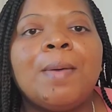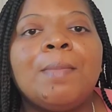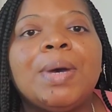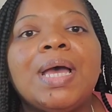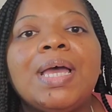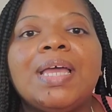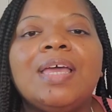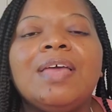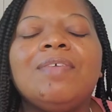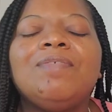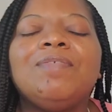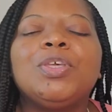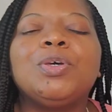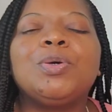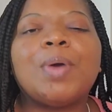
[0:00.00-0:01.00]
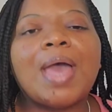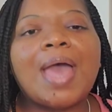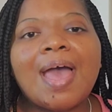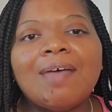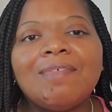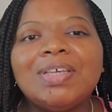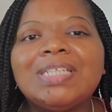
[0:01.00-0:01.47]
But if you
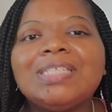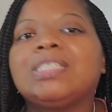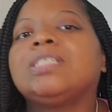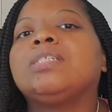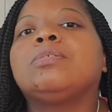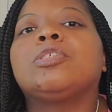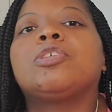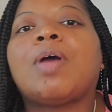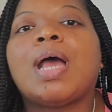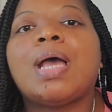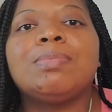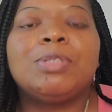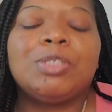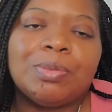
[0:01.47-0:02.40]
haven't subscribed